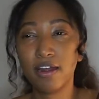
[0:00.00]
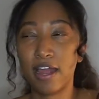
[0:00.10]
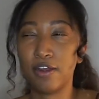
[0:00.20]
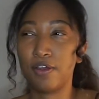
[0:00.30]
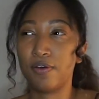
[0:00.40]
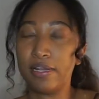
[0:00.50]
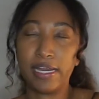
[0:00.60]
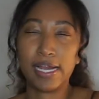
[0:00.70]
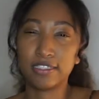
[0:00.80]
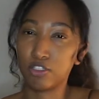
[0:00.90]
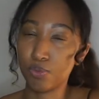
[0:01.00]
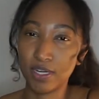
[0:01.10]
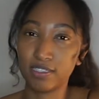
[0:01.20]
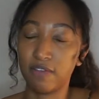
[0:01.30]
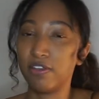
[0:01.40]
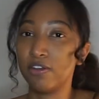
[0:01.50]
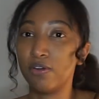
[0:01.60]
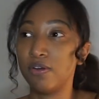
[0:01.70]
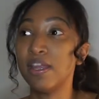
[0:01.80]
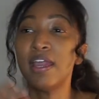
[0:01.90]
I know, like, as a
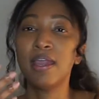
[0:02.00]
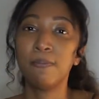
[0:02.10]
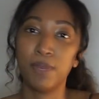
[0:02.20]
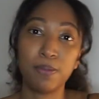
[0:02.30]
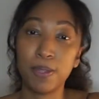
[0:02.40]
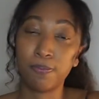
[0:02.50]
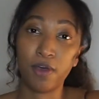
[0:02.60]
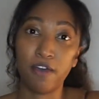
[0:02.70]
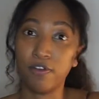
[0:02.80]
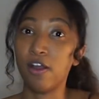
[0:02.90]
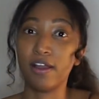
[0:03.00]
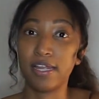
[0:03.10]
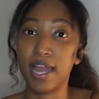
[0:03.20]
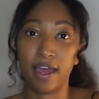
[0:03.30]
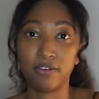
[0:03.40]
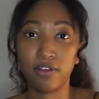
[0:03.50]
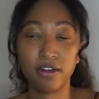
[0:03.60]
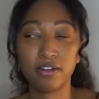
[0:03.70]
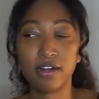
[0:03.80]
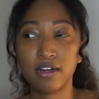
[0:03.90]
27-year-old, many people have already had
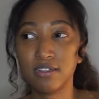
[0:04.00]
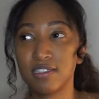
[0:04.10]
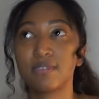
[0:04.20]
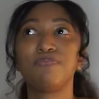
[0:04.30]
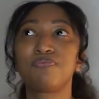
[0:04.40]
credit cards,